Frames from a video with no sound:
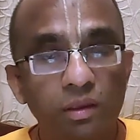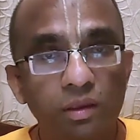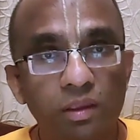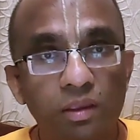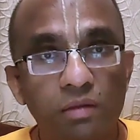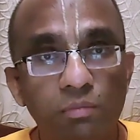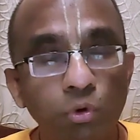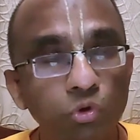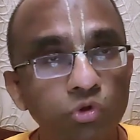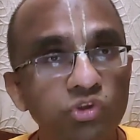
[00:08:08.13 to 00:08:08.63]

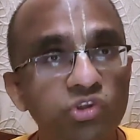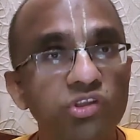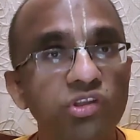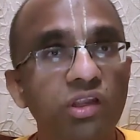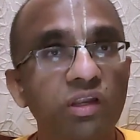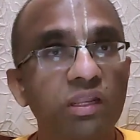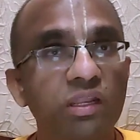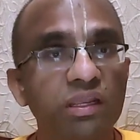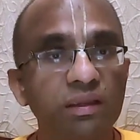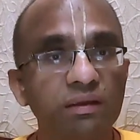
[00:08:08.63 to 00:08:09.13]

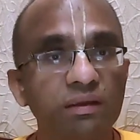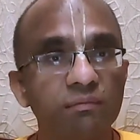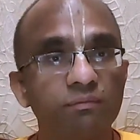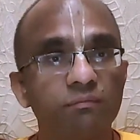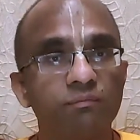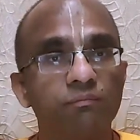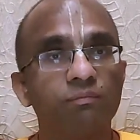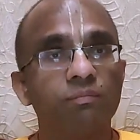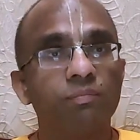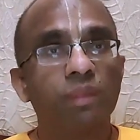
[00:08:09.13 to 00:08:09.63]
emotionally
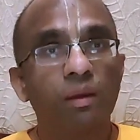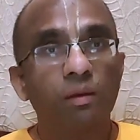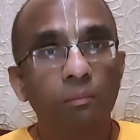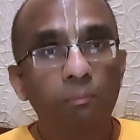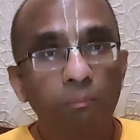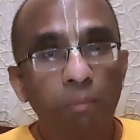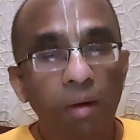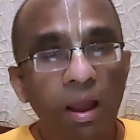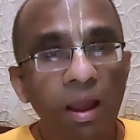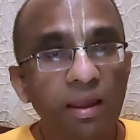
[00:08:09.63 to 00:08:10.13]

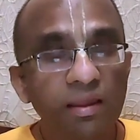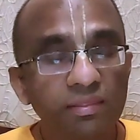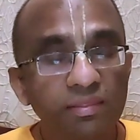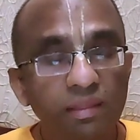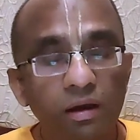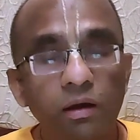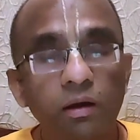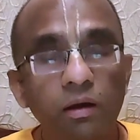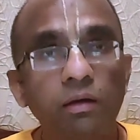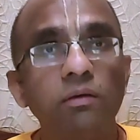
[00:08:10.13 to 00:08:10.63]
by
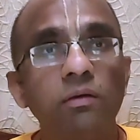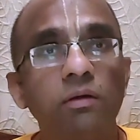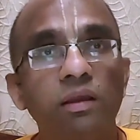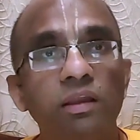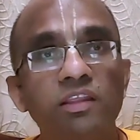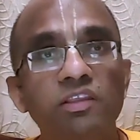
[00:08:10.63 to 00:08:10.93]
the